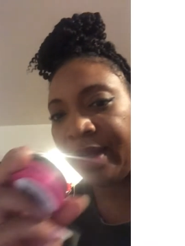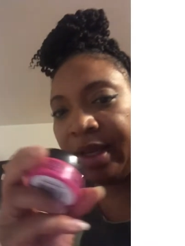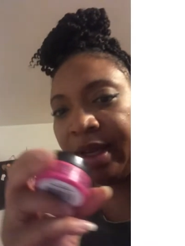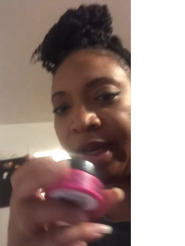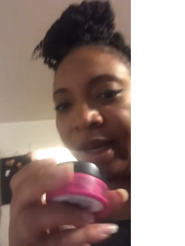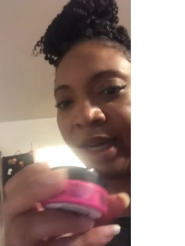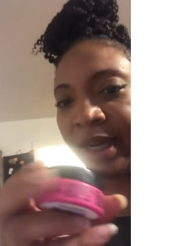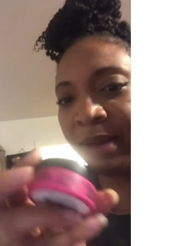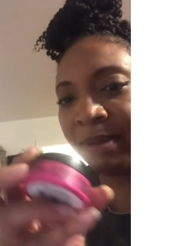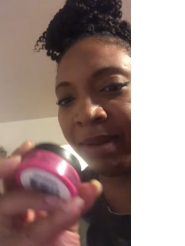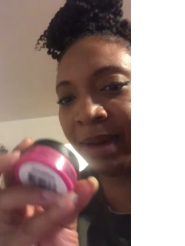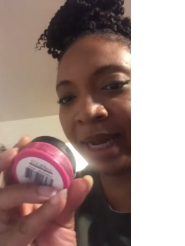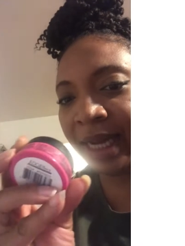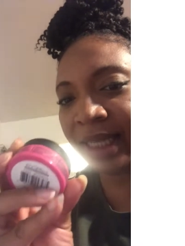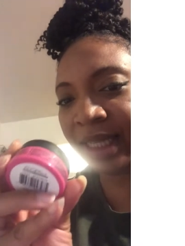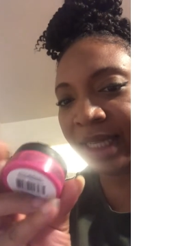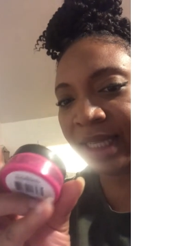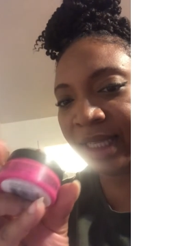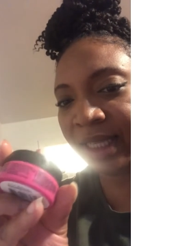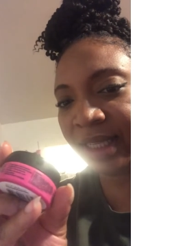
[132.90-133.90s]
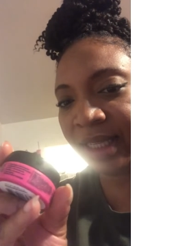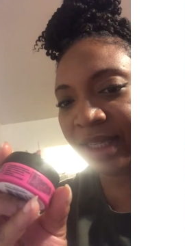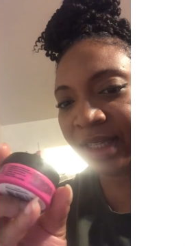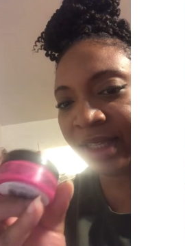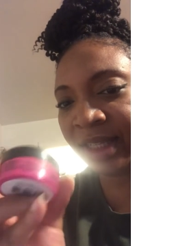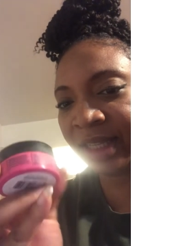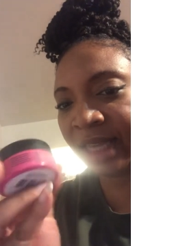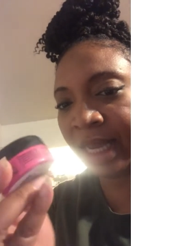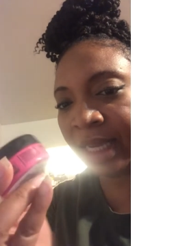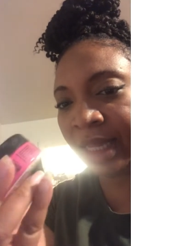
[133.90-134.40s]
I apply this
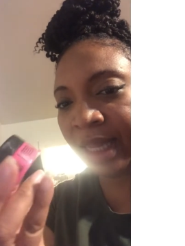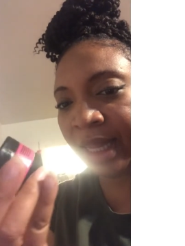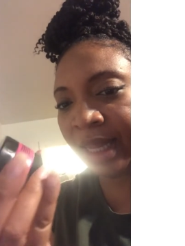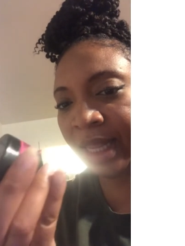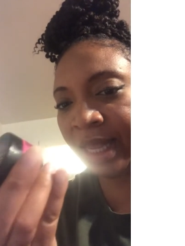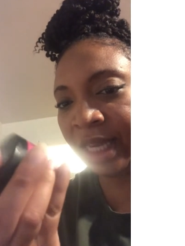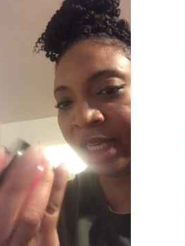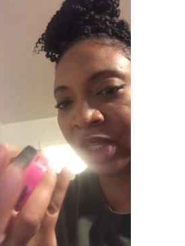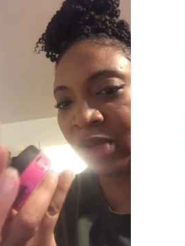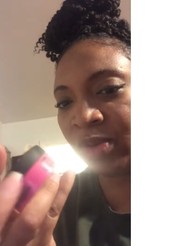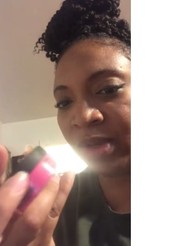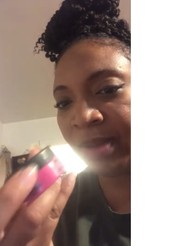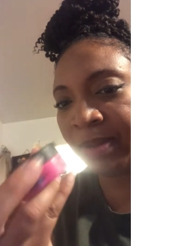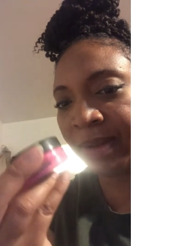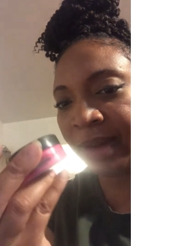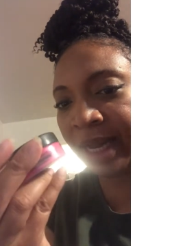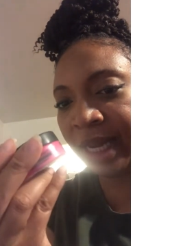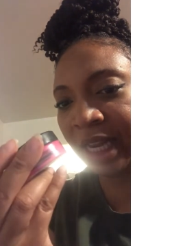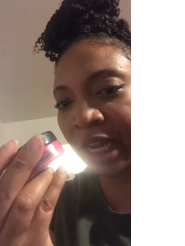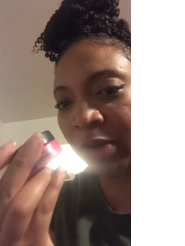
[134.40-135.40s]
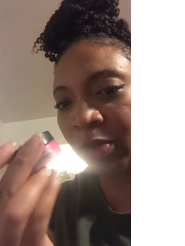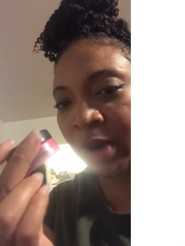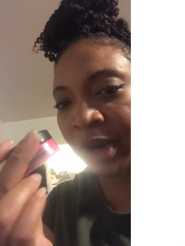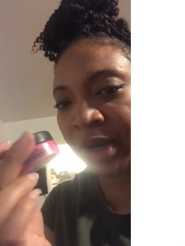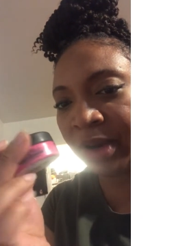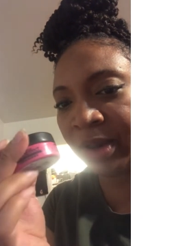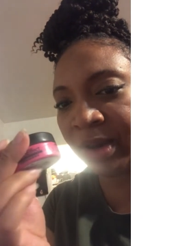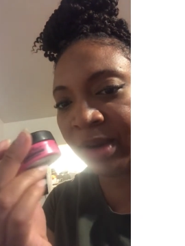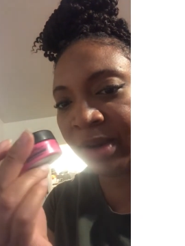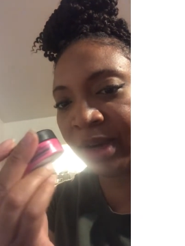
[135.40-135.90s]
just as you would apply like
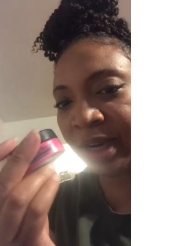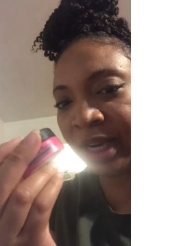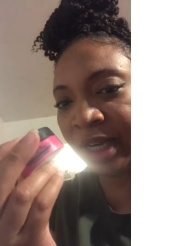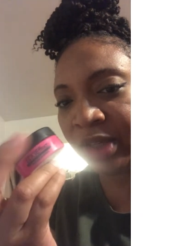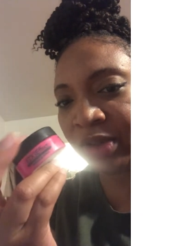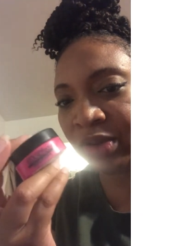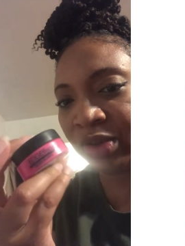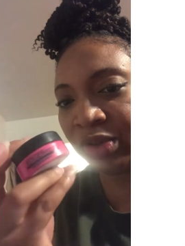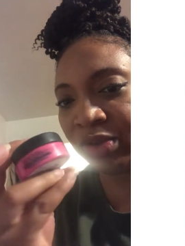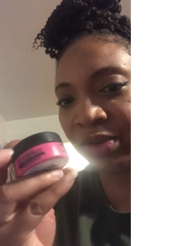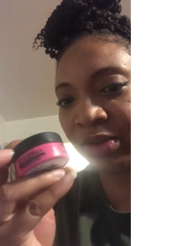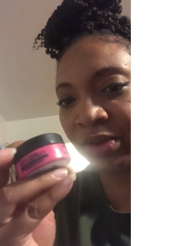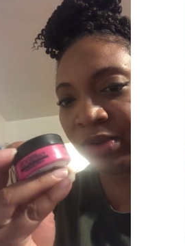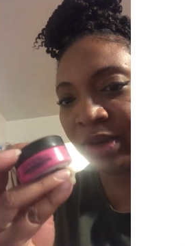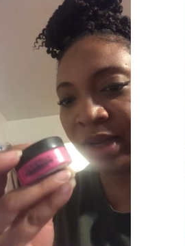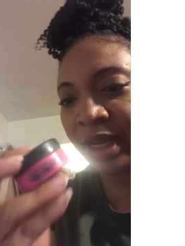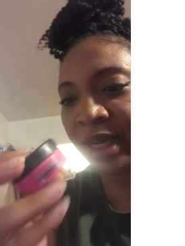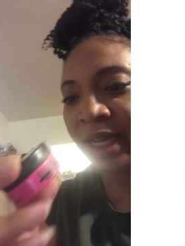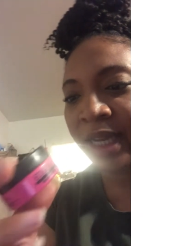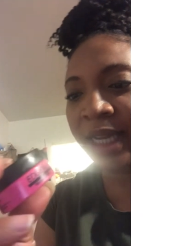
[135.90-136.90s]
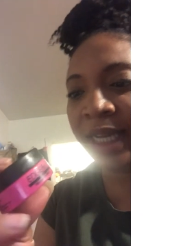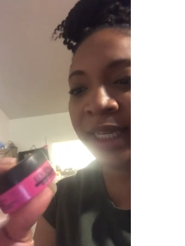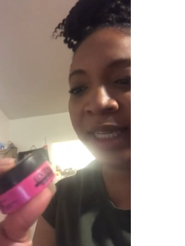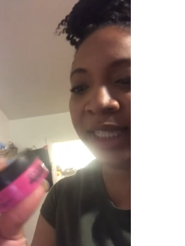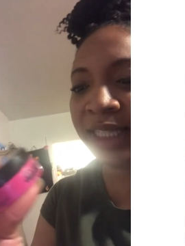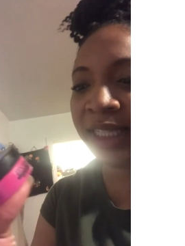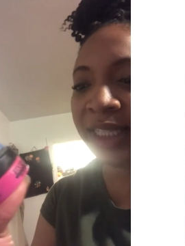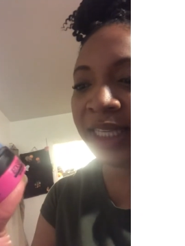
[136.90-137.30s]
regular edge control, and this is